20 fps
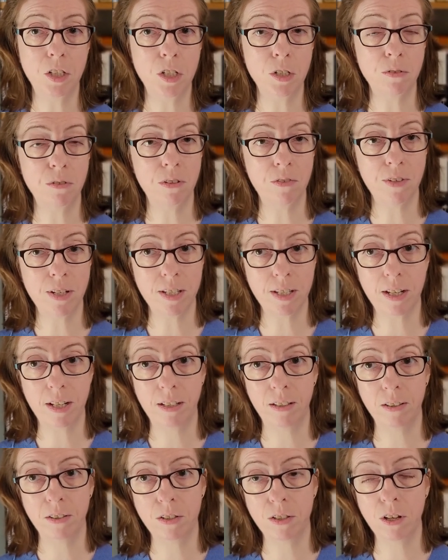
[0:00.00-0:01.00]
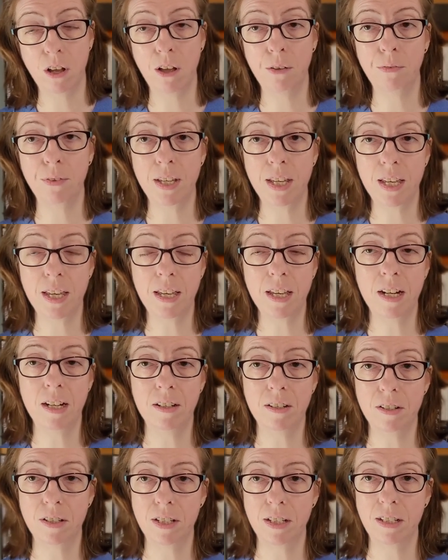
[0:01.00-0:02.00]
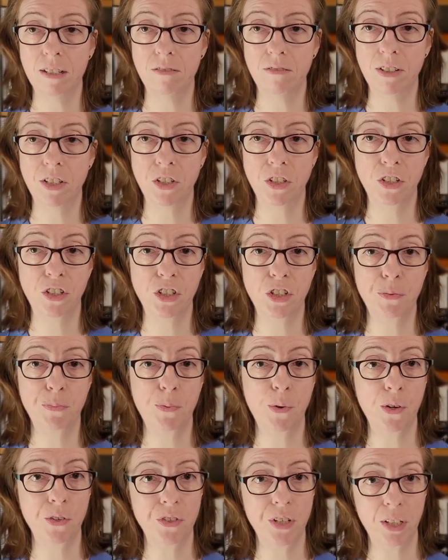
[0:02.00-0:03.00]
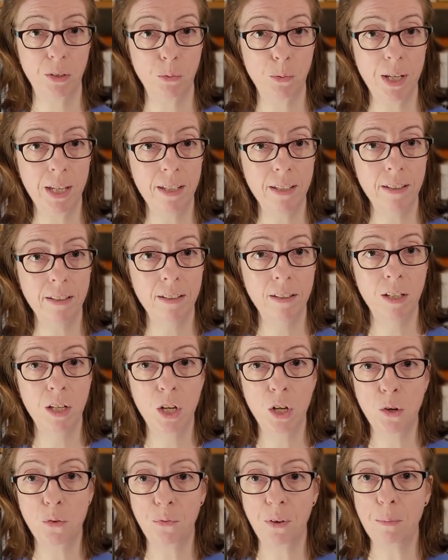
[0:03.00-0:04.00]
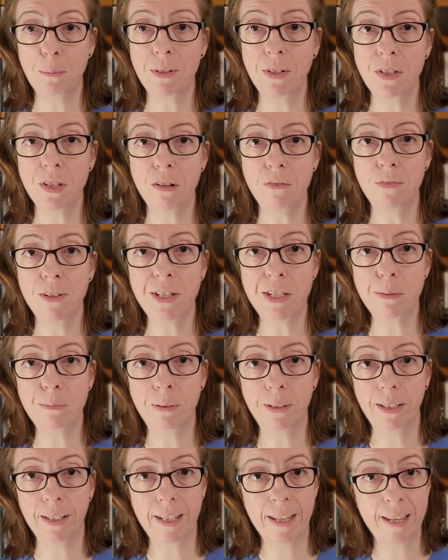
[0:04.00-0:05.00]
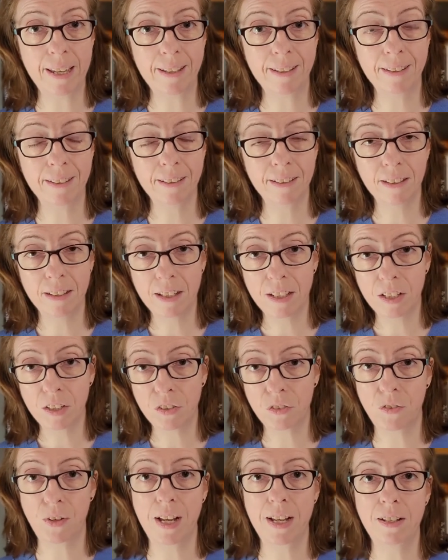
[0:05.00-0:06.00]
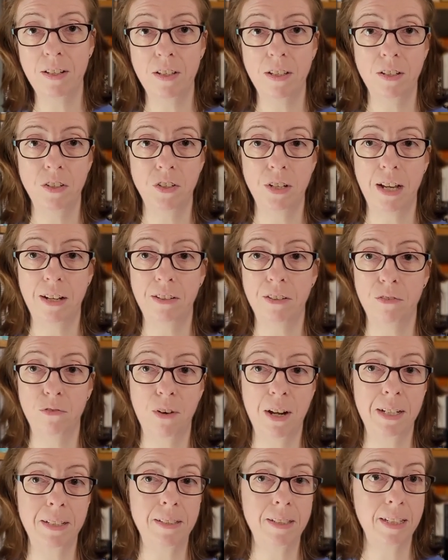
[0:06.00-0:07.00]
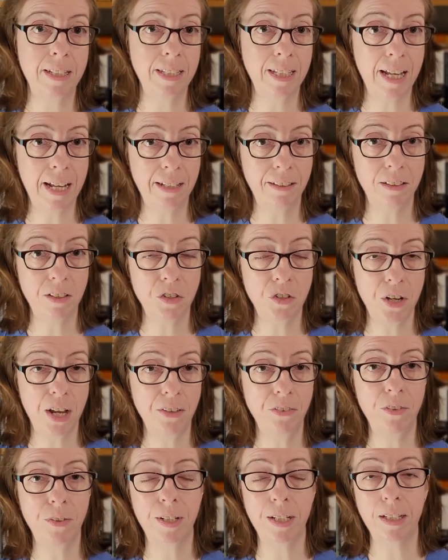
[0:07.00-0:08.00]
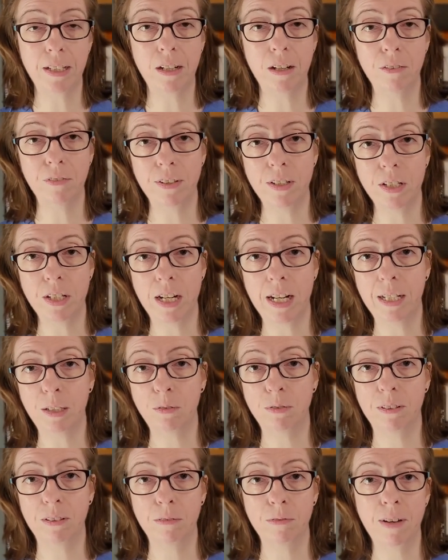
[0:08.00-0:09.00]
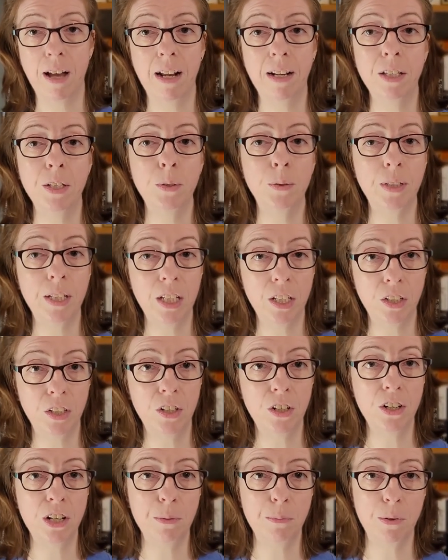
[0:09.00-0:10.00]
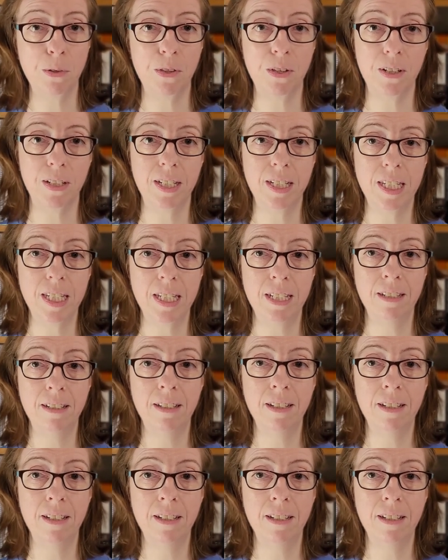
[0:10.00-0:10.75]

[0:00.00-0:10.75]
to, the results of the ERC Research Project Wing, Women's Invisible Ink, Transgender Writing and the Gendering of Intellectual Value in Early Modernity,